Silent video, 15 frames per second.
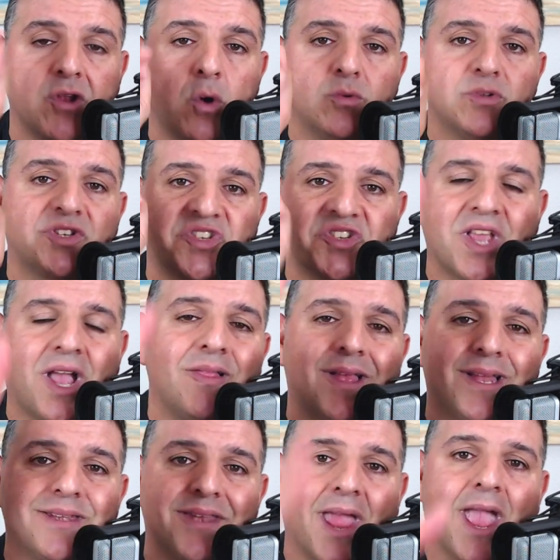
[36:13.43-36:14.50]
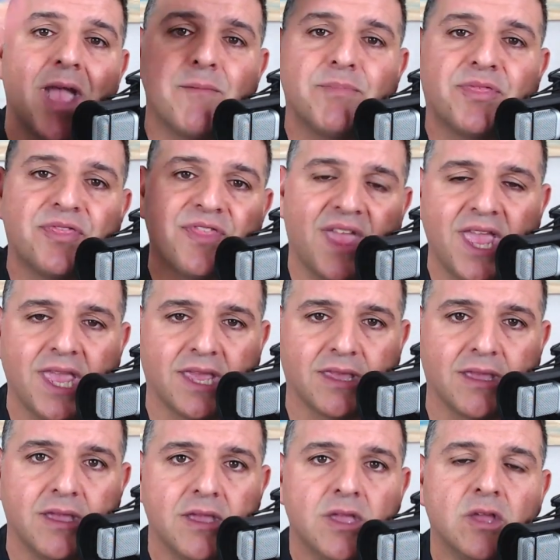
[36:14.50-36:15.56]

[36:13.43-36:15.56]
Don't sell a damn thing.